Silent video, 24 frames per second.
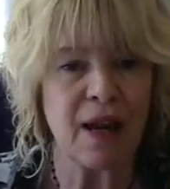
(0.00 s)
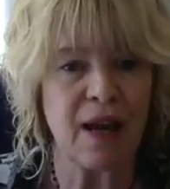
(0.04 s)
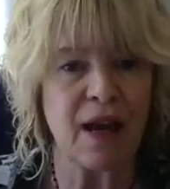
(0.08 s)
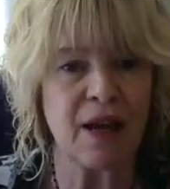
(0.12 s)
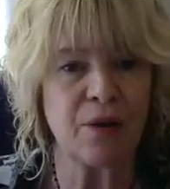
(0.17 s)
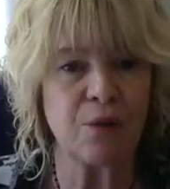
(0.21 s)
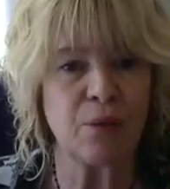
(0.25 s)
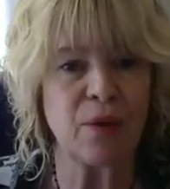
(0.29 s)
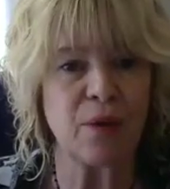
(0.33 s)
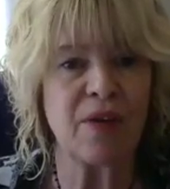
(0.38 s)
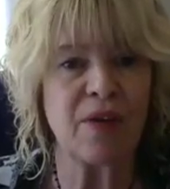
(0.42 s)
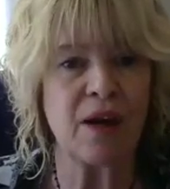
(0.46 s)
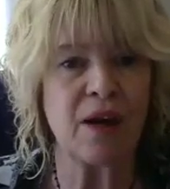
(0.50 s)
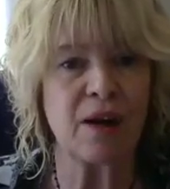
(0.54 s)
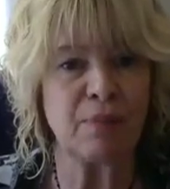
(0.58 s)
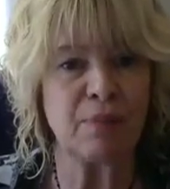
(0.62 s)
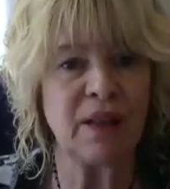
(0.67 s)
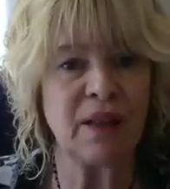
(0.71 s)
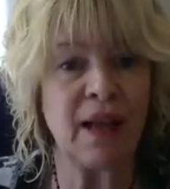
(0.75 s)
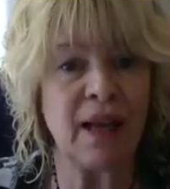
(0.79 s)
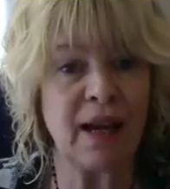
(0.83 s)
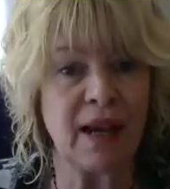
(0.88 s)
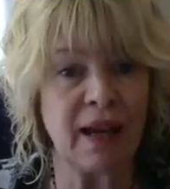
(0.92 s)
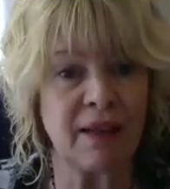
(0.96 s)
And without a
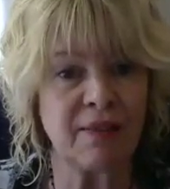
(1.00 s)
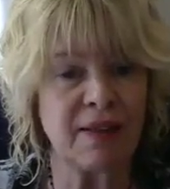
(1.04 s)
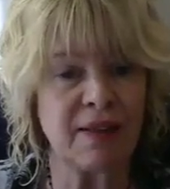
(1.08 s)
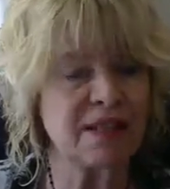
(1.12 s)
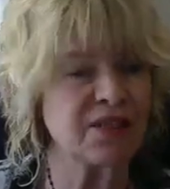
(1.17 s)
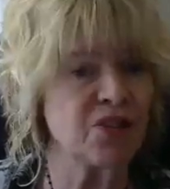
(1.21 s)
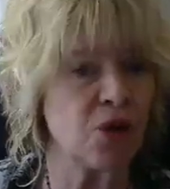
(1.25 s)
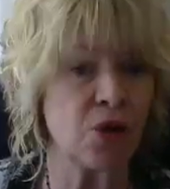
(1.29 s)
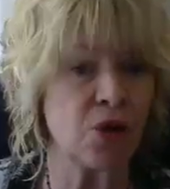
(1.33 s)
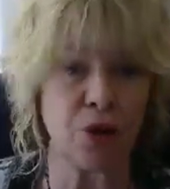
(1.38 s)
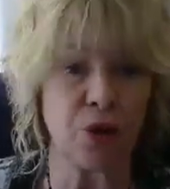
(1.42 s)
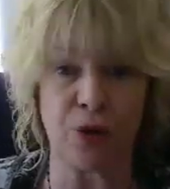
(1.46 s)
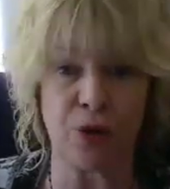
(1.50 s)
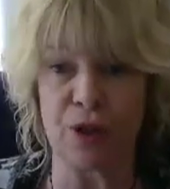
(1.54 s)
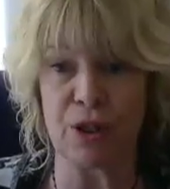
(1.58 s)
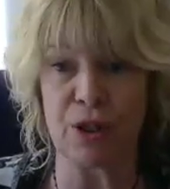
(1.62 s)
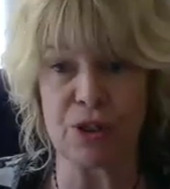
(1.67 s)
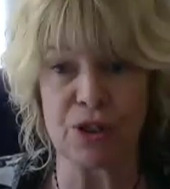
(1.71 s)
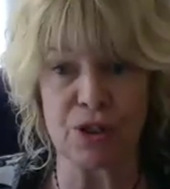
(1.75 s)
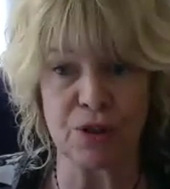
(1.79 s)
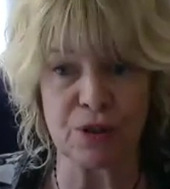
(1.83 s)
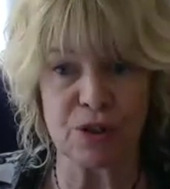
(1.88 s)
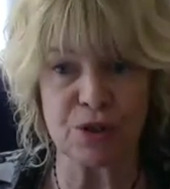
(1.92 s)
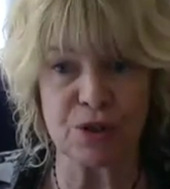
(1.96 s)
plan, that's all you're
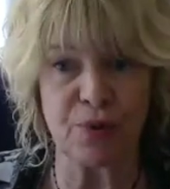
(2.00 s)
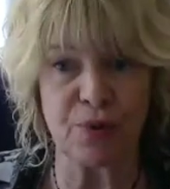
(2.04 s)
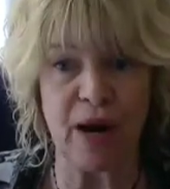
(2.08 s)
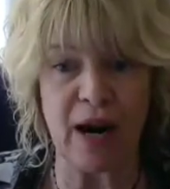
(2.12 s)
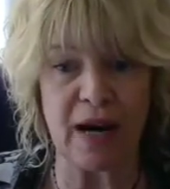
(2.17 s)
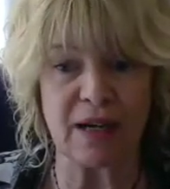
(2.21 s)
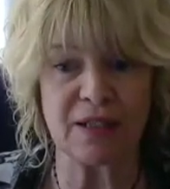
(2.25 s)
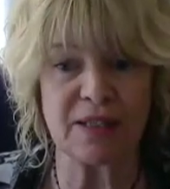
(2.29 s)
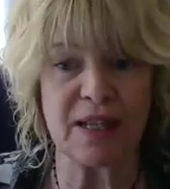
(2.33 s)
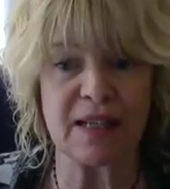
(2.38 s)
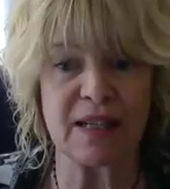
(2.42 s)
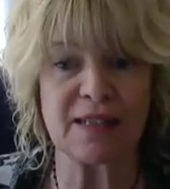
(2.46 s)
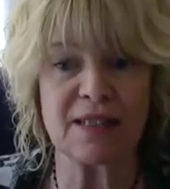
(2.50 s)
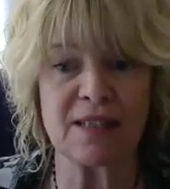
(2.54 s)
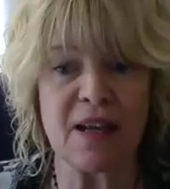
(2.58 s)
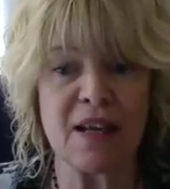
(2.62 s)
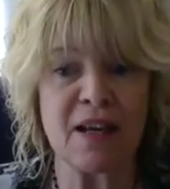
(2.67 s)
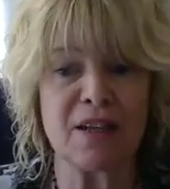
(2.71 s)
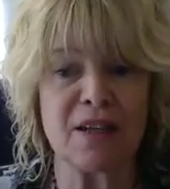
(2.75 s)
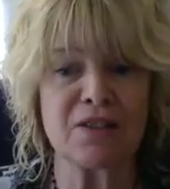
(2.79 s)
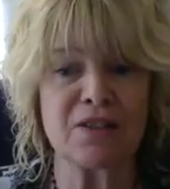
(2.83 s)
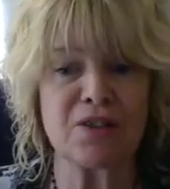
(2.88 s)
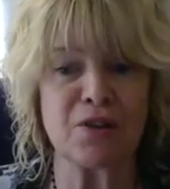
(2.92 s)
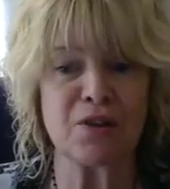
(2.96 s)
going to do is react.
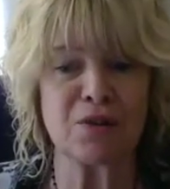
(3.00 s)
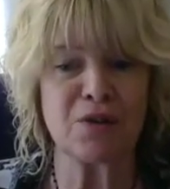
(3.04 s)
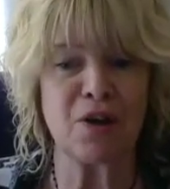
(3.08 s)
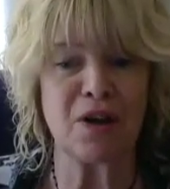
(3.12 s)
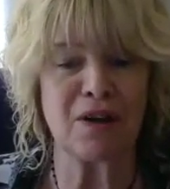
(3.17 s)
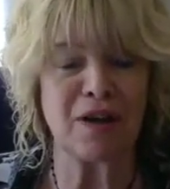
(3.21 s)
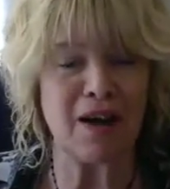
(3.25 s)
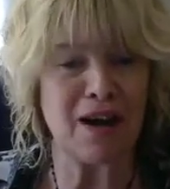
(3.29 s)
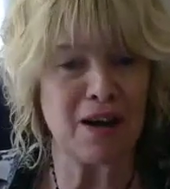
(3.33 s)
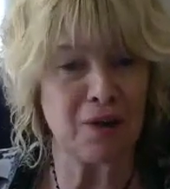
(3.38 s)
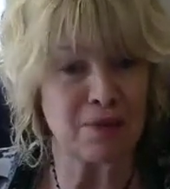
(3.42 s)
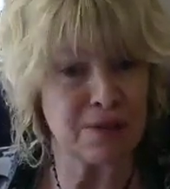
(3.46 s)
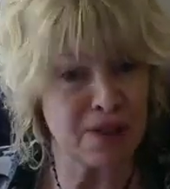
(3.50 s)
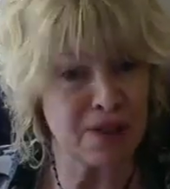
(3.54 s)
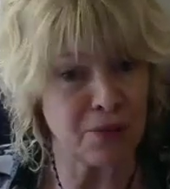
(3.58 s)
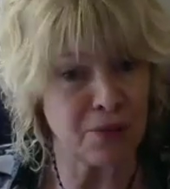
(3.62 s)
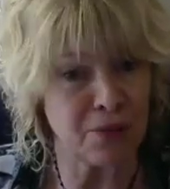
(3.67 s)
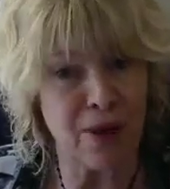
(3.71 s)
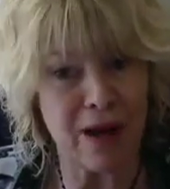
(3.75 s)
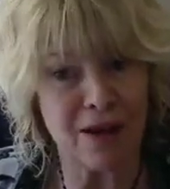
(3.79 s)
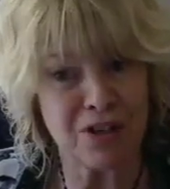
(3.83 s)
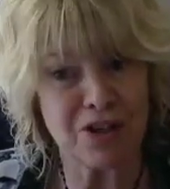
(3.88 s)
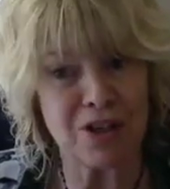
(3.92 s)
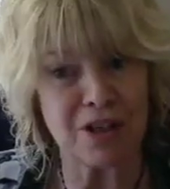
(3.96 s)
So I always say
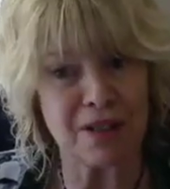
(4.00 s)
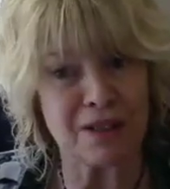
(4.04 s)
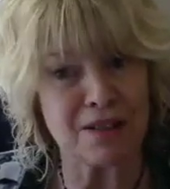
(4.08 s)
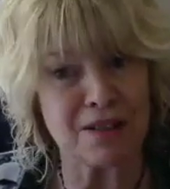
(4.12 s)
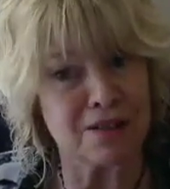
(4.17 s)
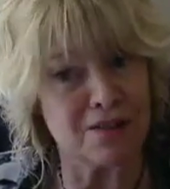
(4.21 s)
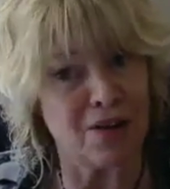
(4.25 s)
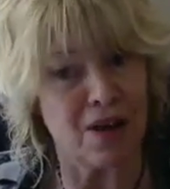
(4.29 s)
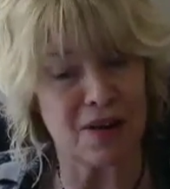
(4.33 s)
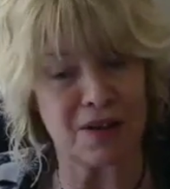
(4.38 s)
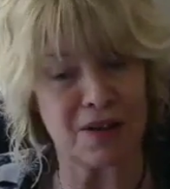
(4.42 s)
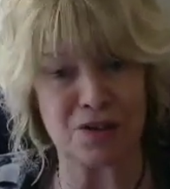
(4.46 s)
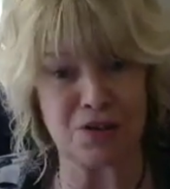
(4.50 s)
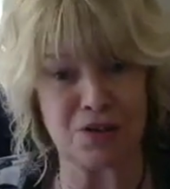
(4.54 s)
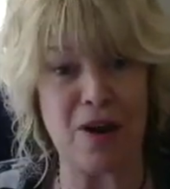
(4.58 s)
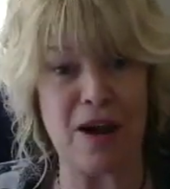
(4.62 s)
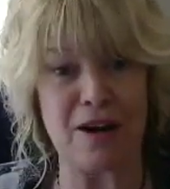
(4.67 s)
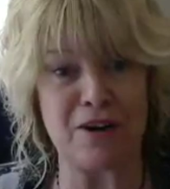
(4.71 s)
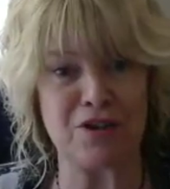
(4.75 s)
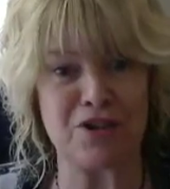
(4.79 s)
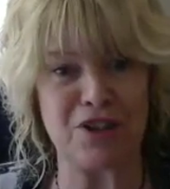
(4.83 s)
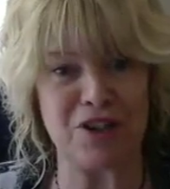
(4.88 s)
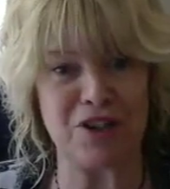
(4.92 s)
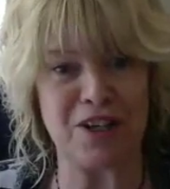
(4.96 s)
reaction is not a
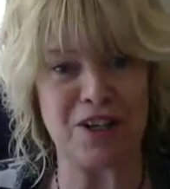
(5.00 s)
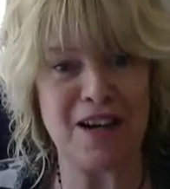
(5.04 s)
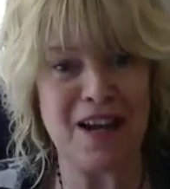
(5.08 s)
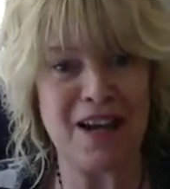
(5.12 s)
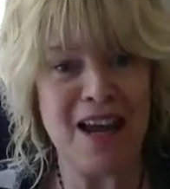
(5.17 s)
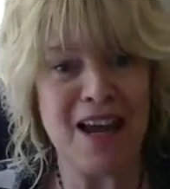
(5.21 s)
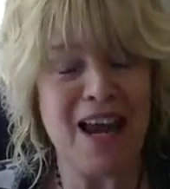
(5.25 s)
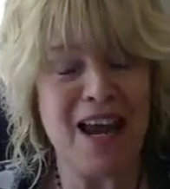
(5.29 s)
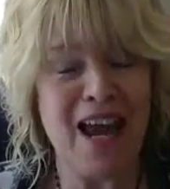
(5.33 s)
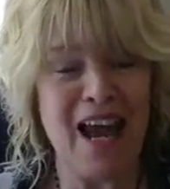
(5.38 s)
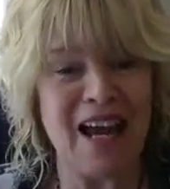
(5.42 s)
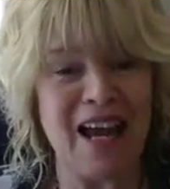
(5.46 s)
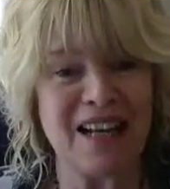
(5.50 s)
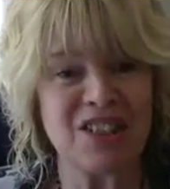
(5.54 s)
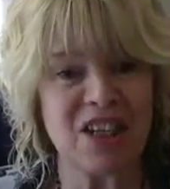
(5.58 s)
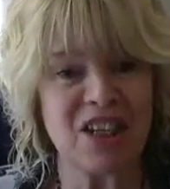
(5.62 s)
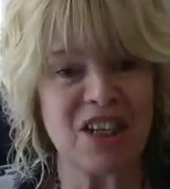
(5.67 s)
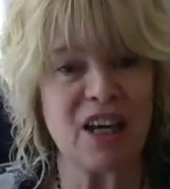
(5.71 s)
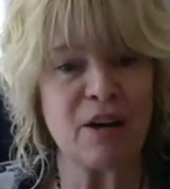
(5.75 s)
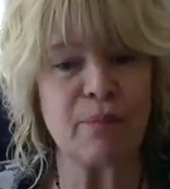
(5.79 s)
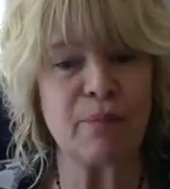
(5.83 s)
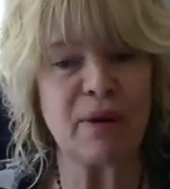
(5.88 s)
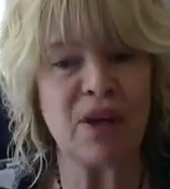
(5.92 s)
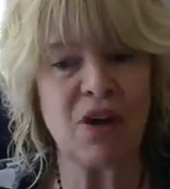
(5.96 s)
strategy. And to
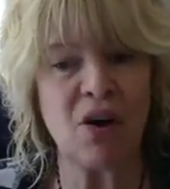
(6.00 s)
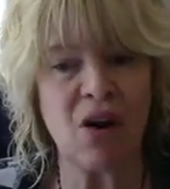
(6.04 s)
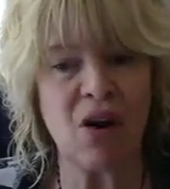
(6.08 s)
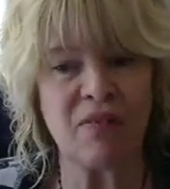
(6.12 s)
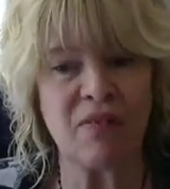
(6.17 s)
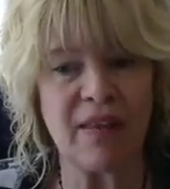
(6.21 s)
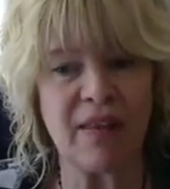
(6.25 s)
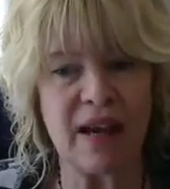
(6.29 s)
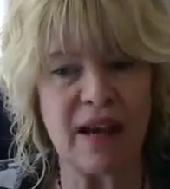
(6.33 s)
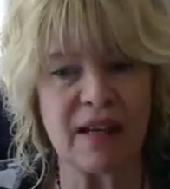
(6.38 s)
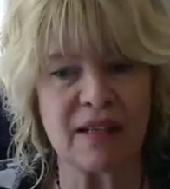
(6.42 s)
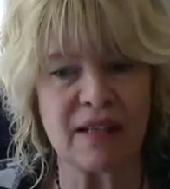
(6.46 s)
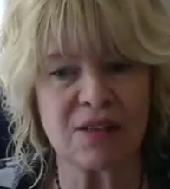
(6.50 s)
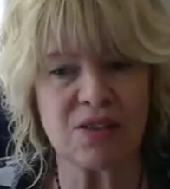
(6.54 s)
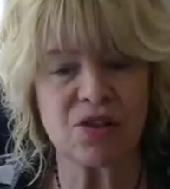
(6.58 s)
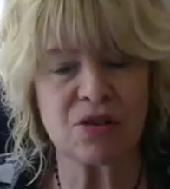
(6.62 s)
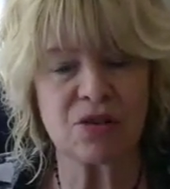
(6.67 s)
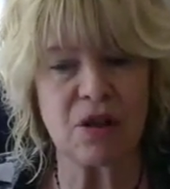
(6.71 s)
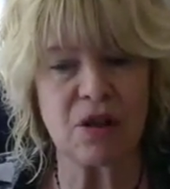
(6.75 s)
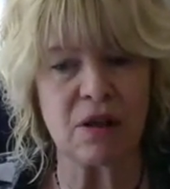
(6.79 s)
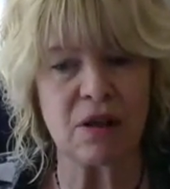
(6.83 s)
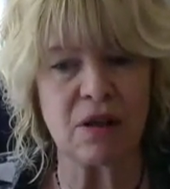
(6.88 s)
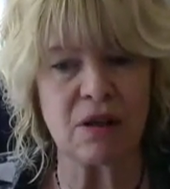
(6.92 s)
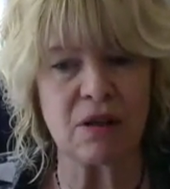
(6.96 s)
get beyond that
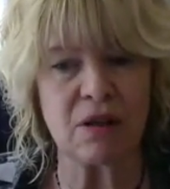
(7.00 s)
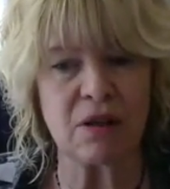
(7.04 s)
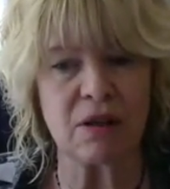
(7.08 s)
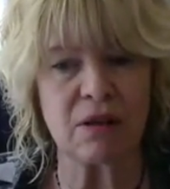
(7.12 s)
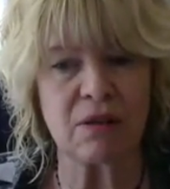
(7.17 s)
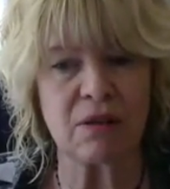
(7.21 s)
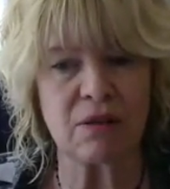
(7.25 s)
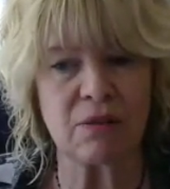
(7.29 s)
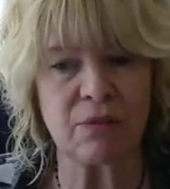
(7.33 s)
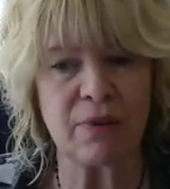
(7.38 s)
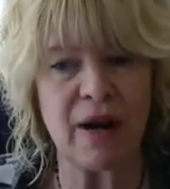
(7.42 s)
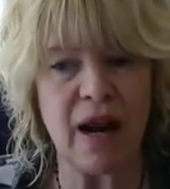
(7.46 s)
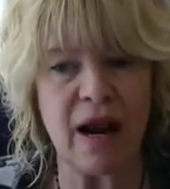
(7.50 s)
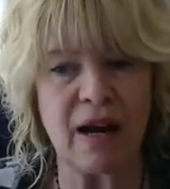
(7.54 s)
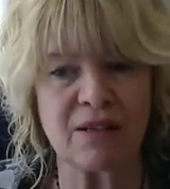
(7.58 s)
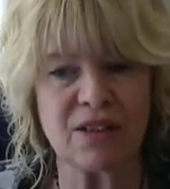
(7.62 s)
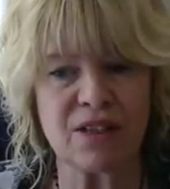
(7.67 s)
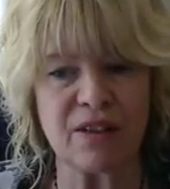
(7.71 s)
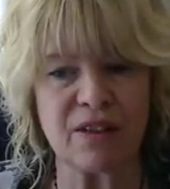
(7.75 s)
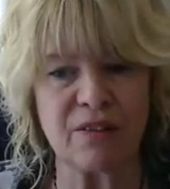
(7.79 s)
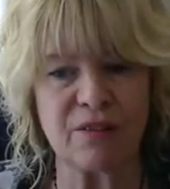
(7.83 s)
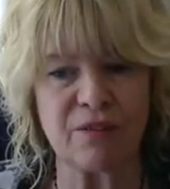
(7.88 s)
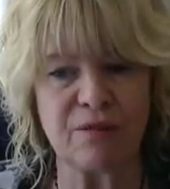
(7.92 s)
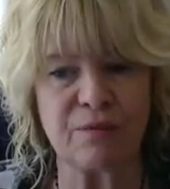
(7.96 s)

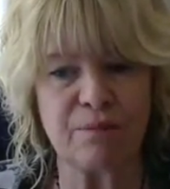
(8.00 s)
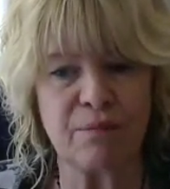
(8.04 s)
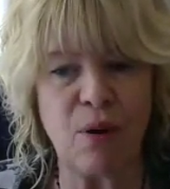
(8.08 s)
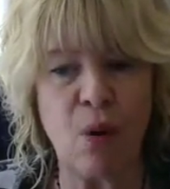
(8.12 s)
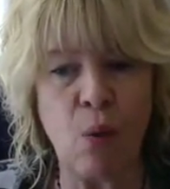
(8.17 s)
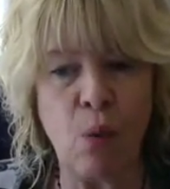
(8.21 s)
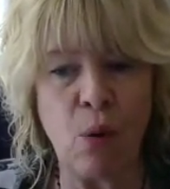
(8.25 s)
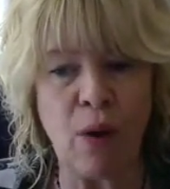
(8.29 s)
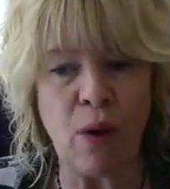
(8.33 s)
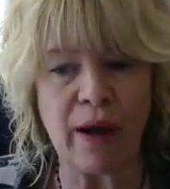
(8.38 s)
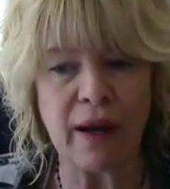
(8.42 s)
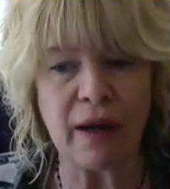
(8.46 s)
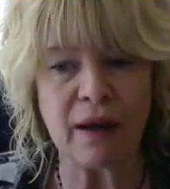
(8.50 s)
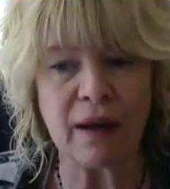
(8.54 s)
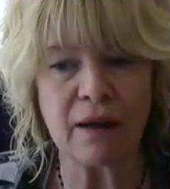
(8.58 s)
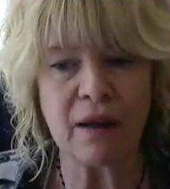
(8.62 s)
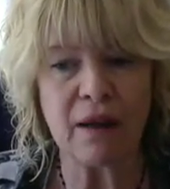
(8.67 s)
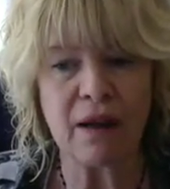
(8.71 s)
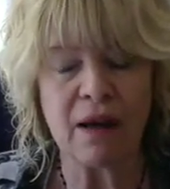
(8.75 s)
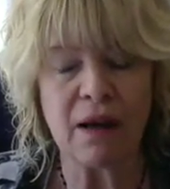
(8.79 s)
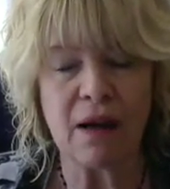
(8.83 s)
reactive point,